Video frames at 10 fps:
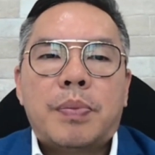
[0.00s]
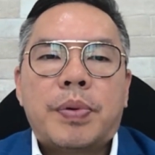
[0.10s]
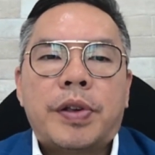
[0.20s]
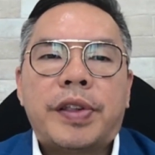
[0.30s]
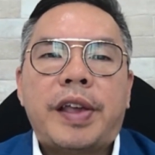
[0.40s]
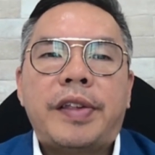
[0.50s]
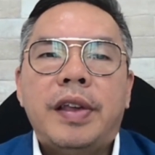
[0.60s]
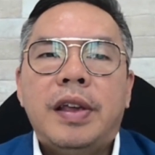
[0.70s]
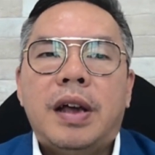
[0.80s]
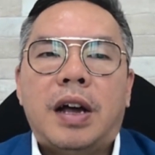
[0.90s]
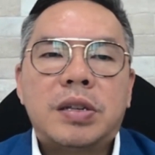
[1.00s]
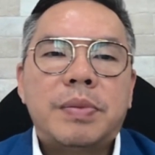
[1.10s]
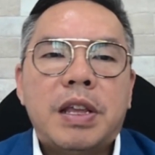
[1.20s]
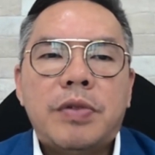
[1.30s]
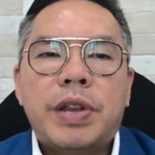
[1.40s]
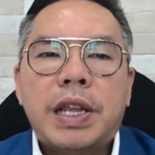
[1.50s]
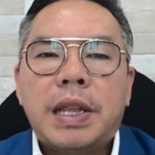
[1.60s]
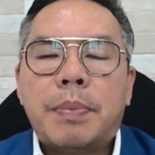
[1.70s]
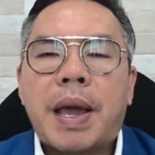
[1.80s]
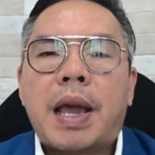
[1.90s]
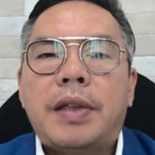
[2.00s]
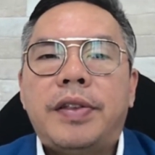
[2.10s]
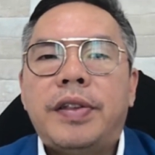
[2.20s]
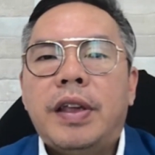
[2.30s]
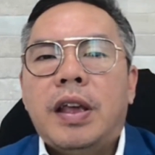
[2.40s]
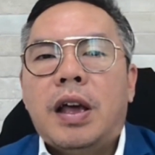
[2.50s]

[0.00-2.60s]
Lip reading: process ultimately really depends